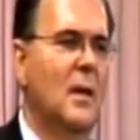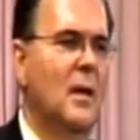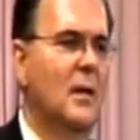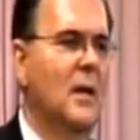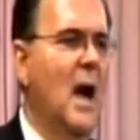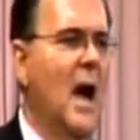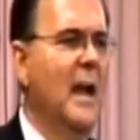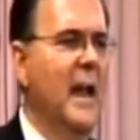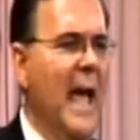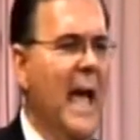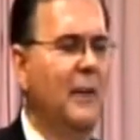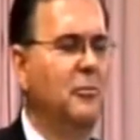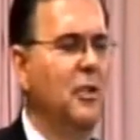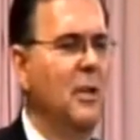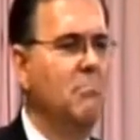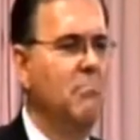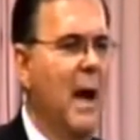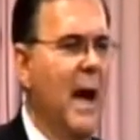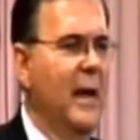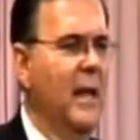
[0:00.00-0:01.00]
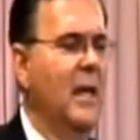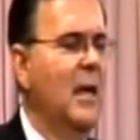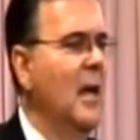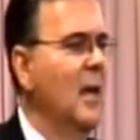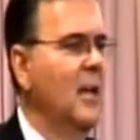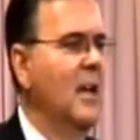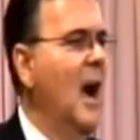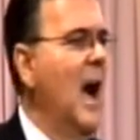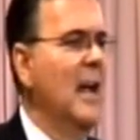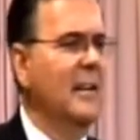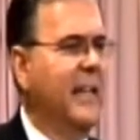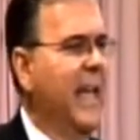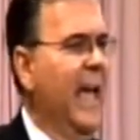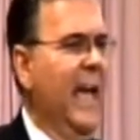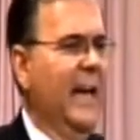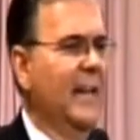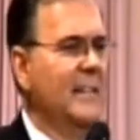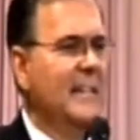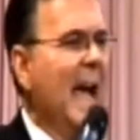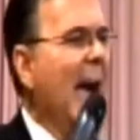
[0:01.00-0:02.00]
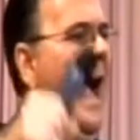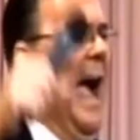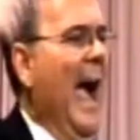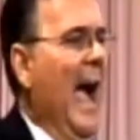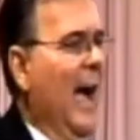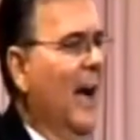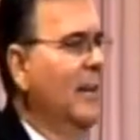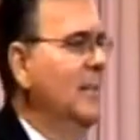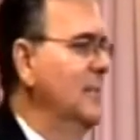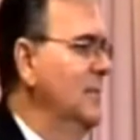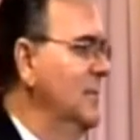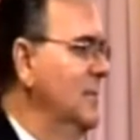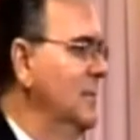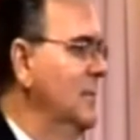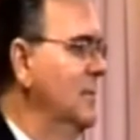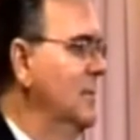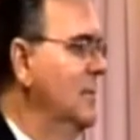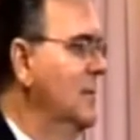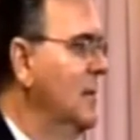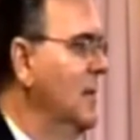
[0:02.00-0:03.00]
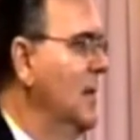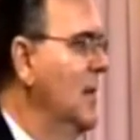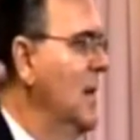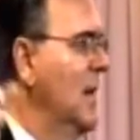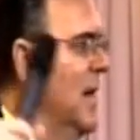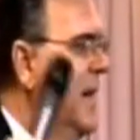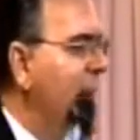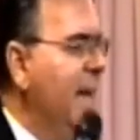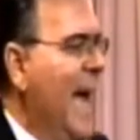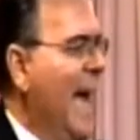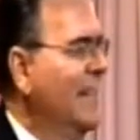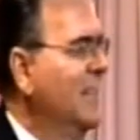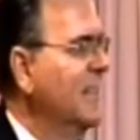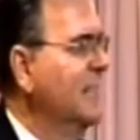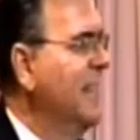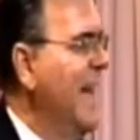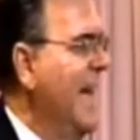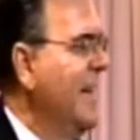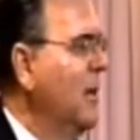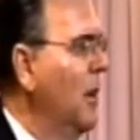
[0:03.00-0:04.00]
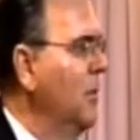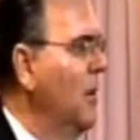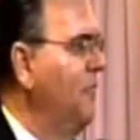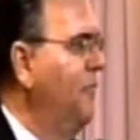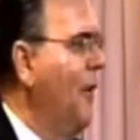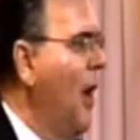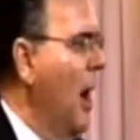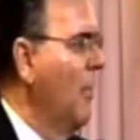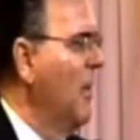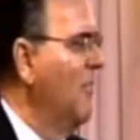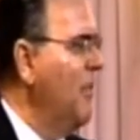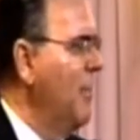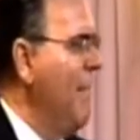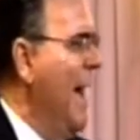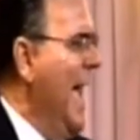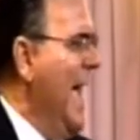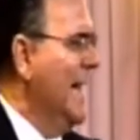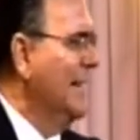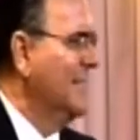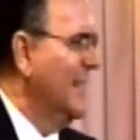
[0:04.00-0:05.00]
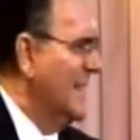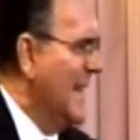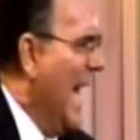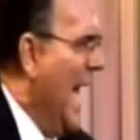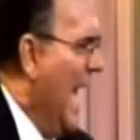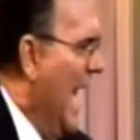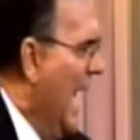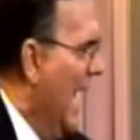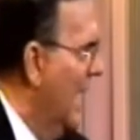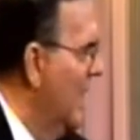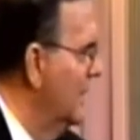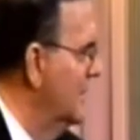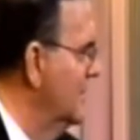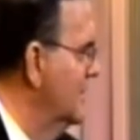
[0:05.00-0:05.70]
God had to embody, God can't die. He had to take on the form of a man to die.